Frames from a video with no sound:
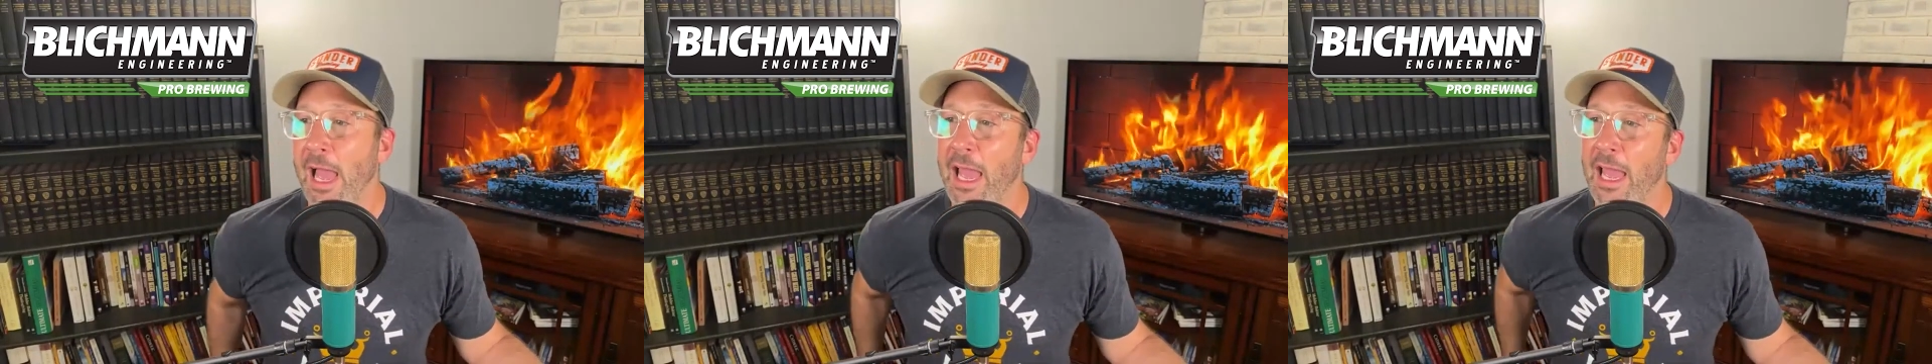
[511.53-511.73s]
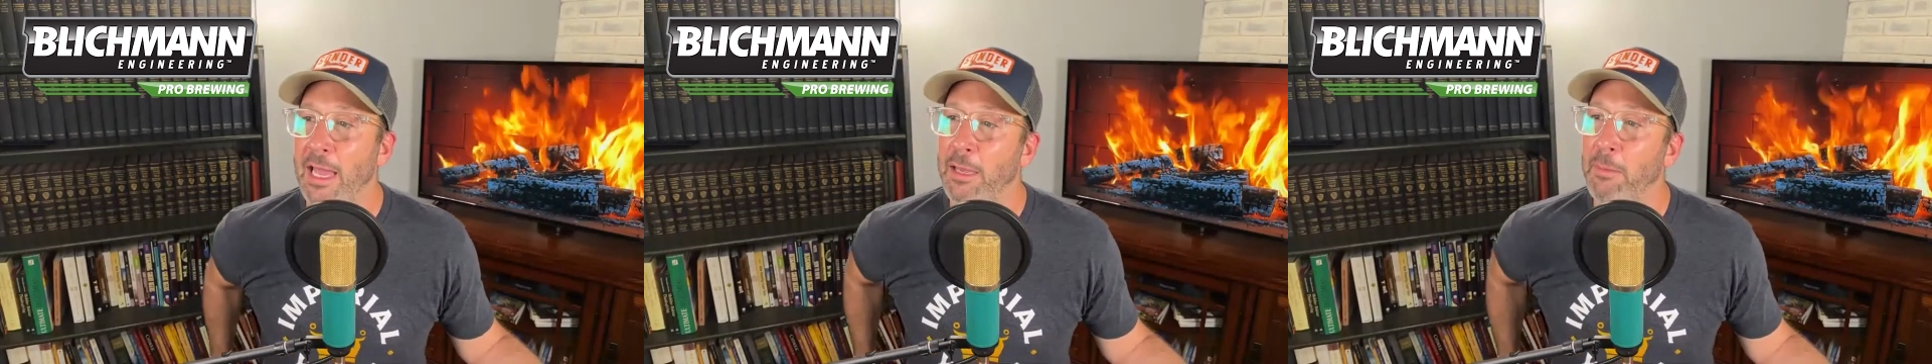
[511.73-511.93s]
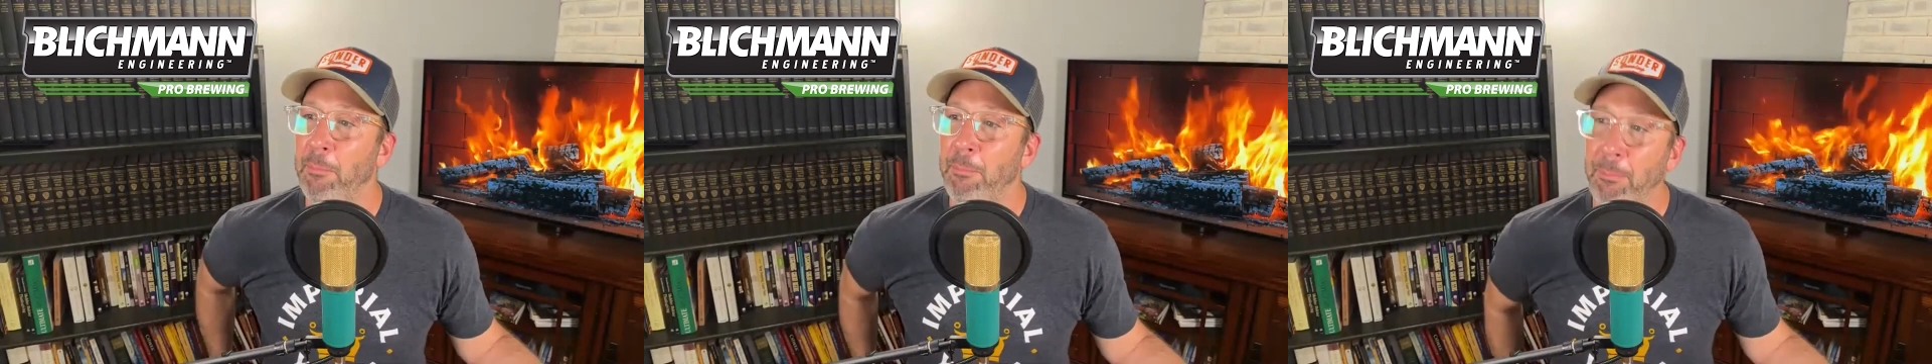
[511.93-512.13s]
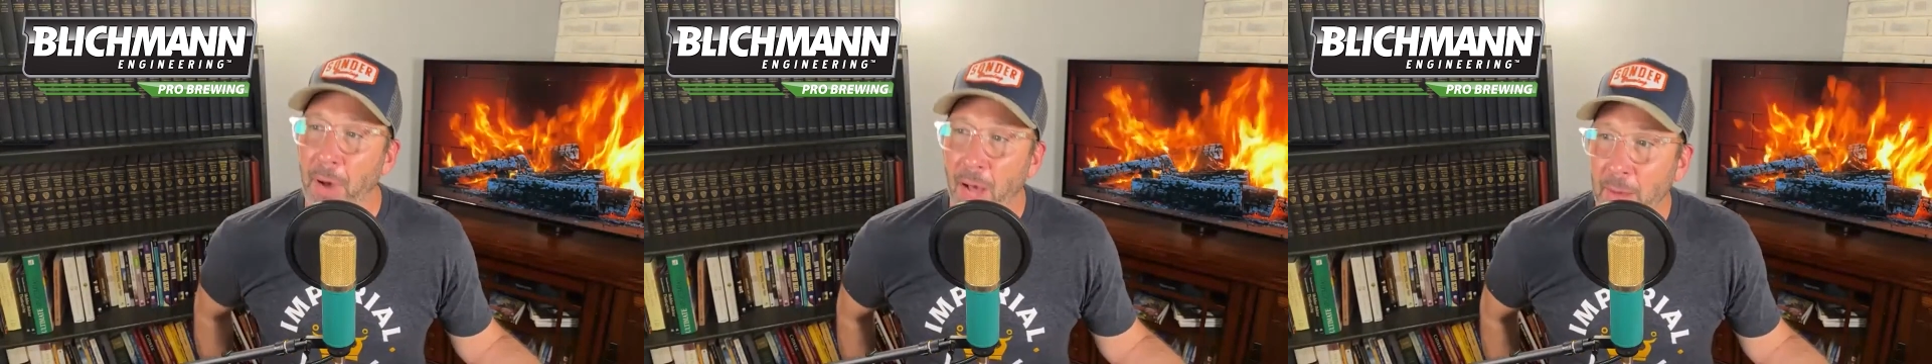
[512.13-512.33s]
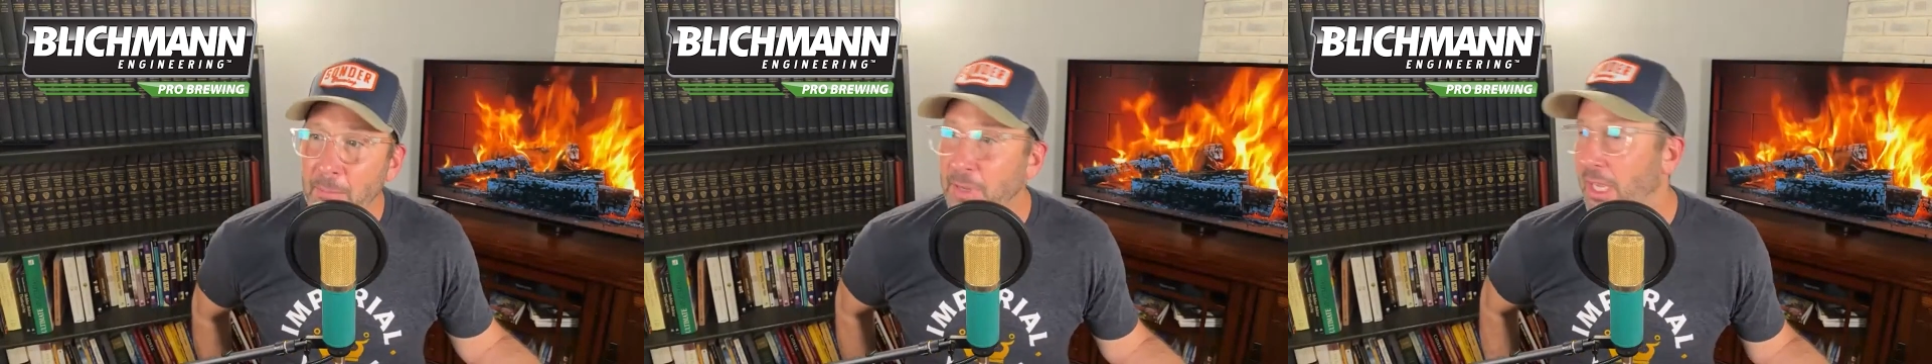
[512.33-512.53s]
a
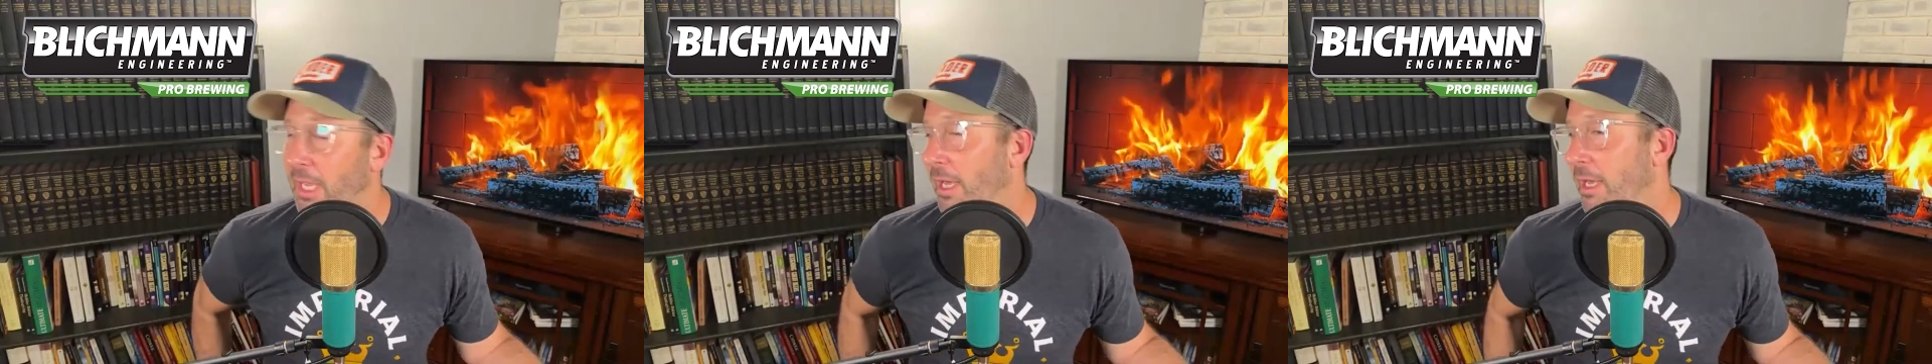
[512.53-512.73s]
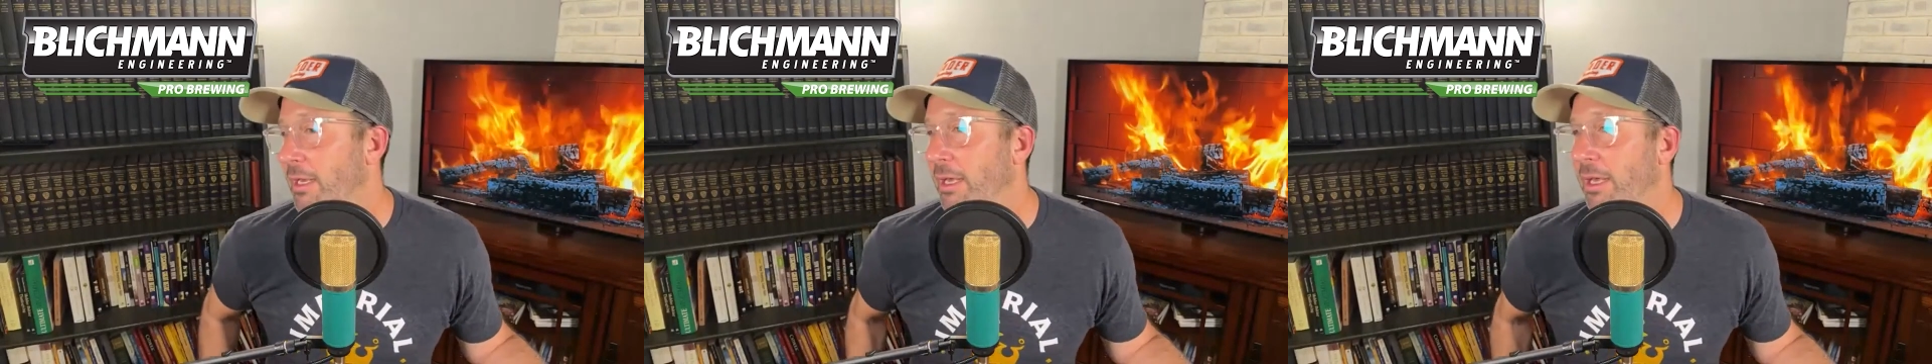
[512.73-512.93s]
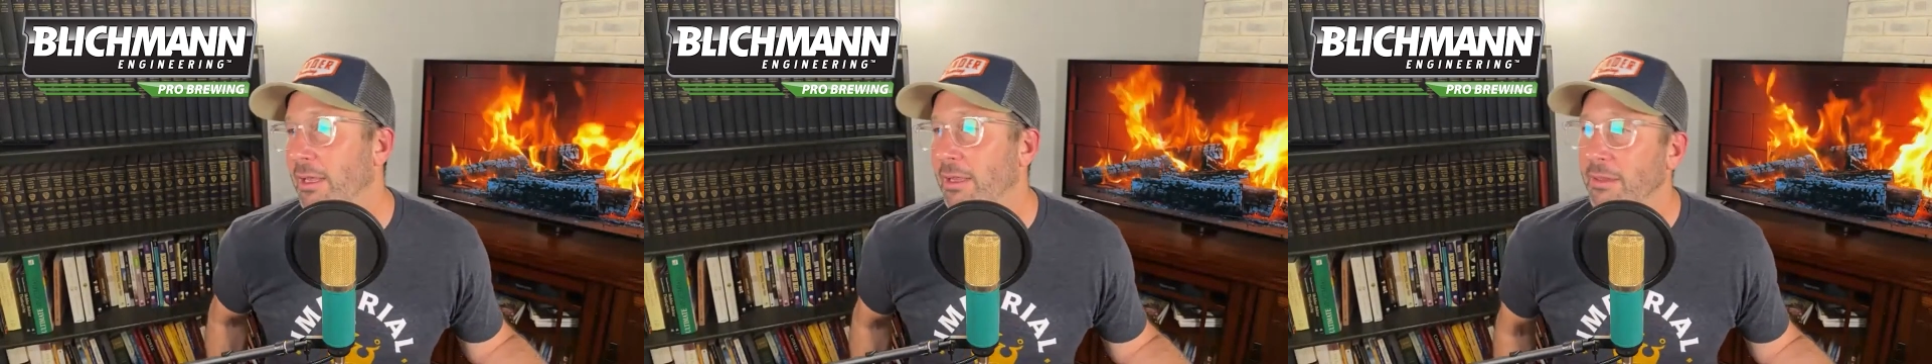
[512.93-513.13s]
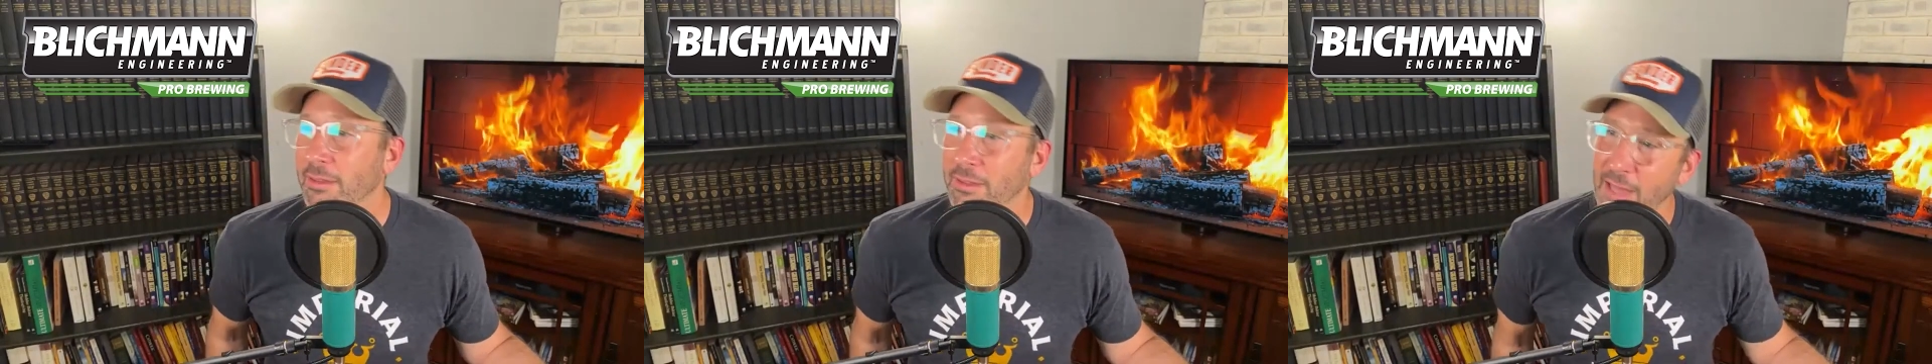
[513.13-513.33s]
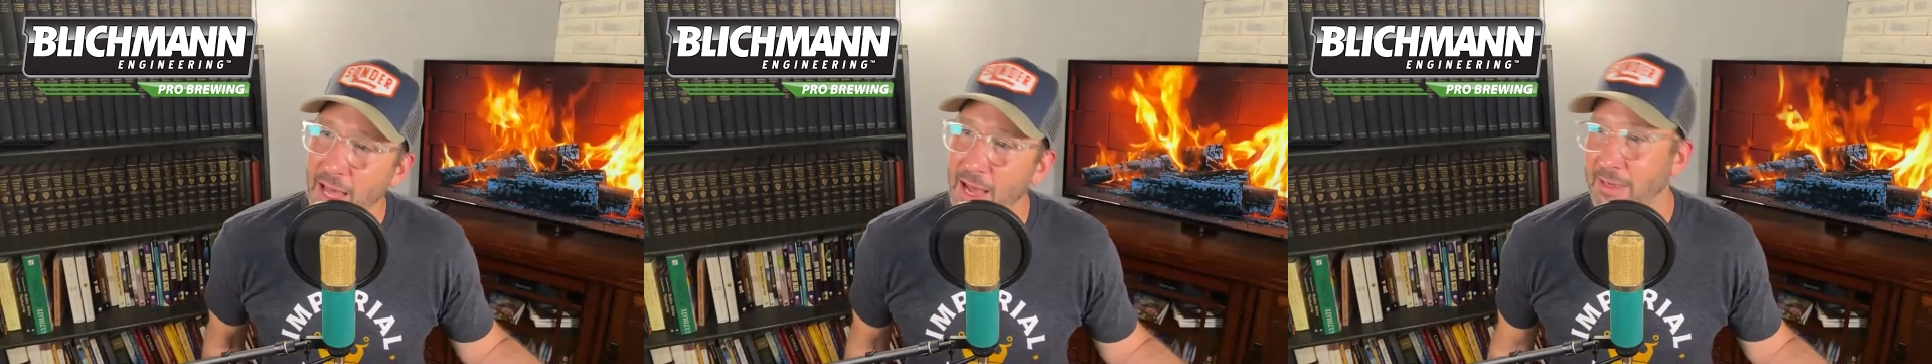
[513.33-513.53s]
pumpkin
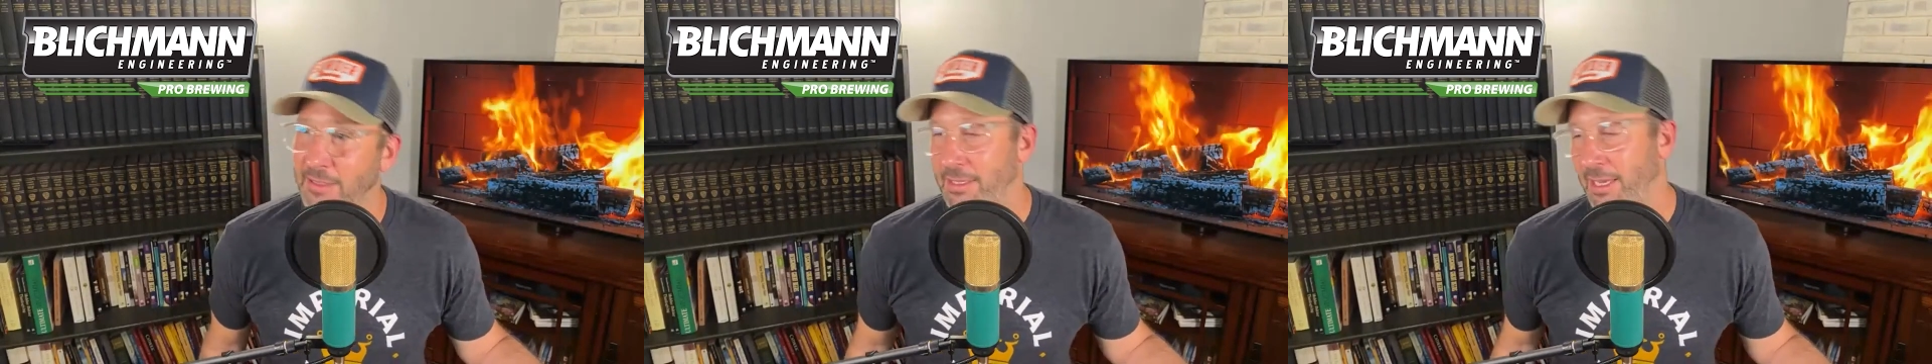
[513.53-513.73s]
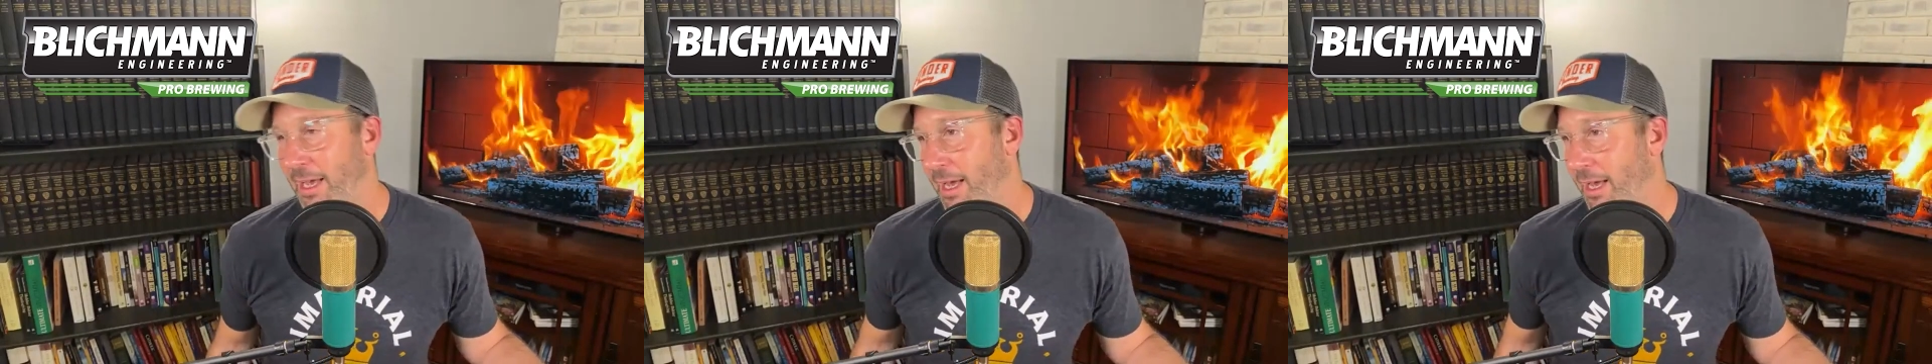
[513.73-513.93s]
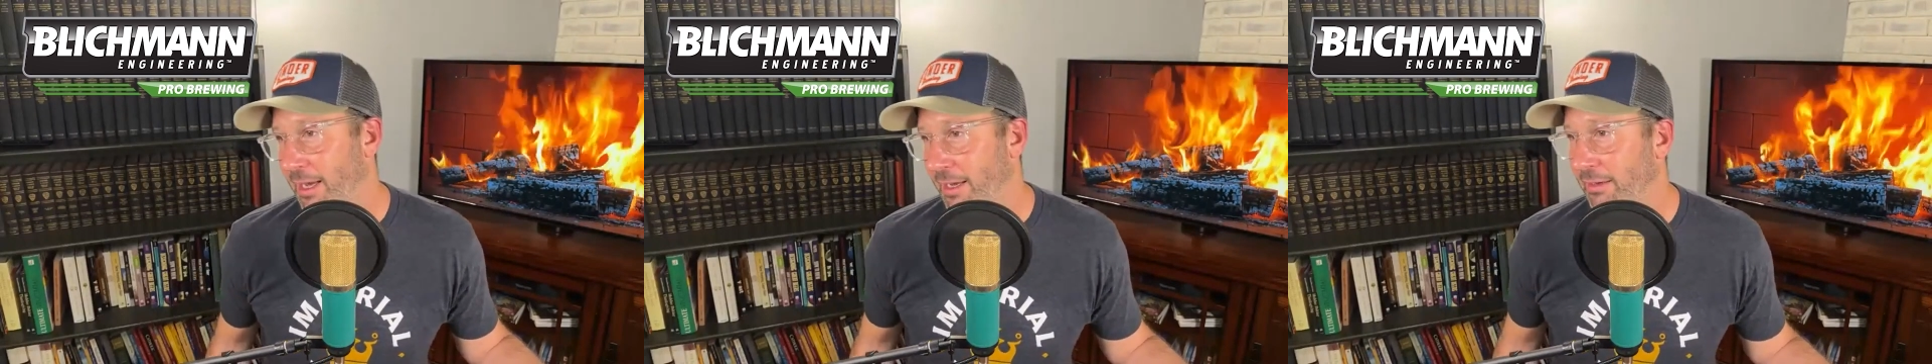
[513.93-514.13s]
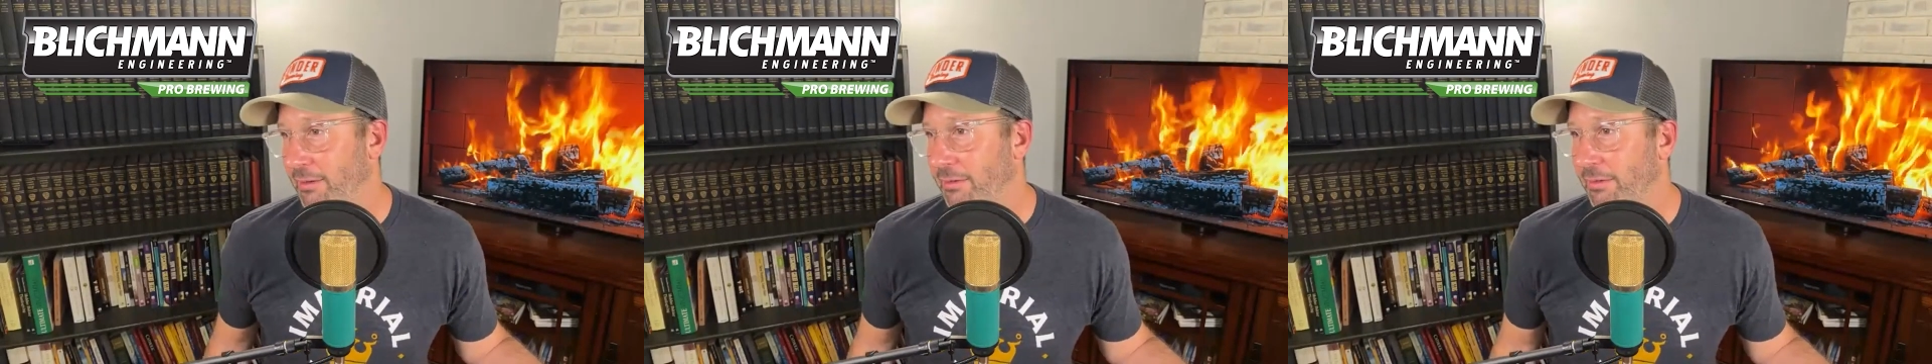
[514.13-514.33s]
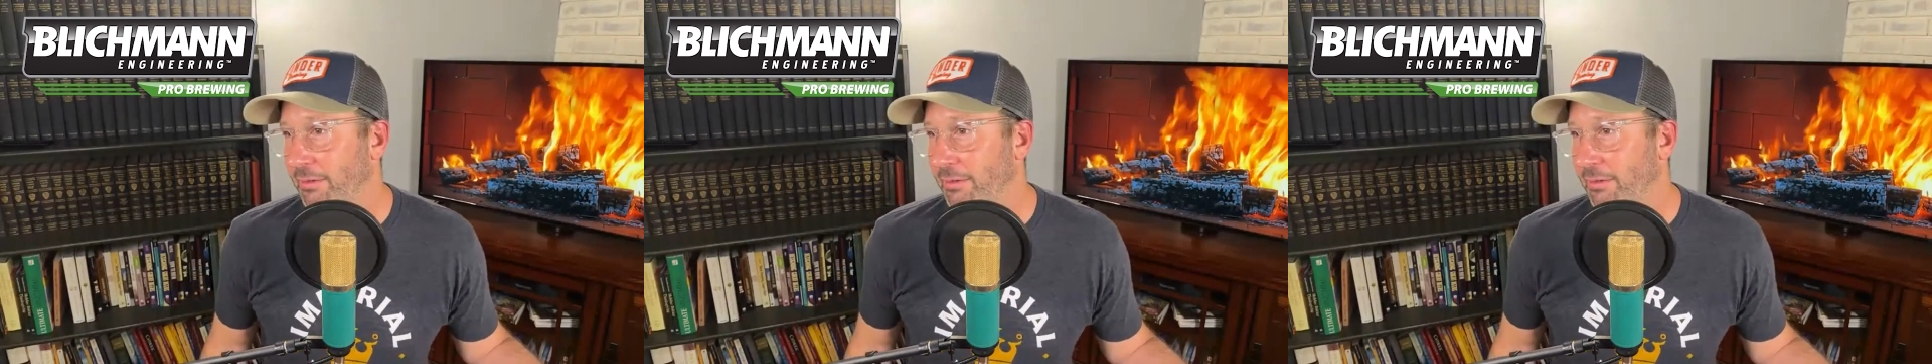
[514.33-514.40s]
latte